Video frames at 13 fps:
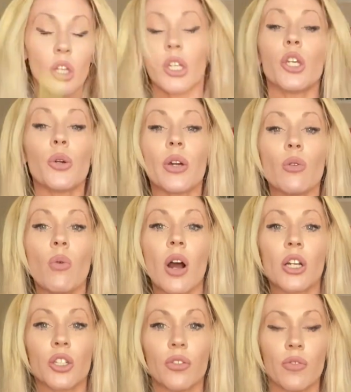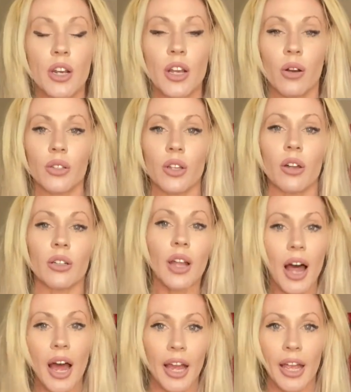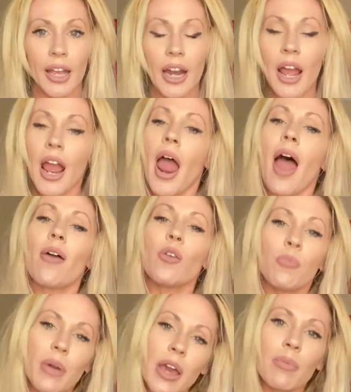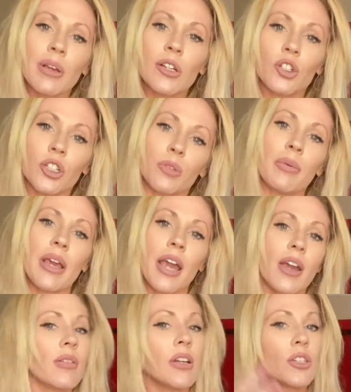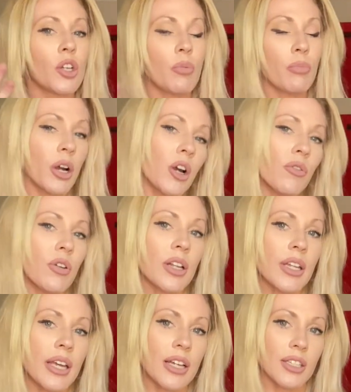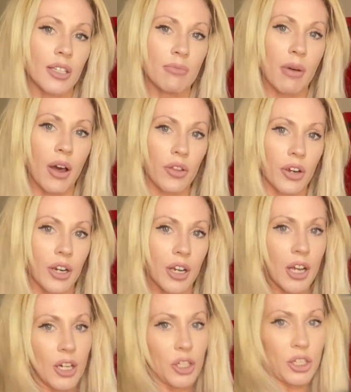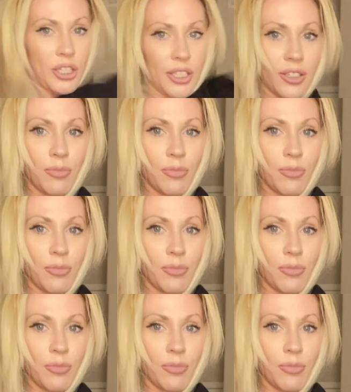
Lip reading: you can watch the videos online, and the baby's just behaving so perfectly as the mother just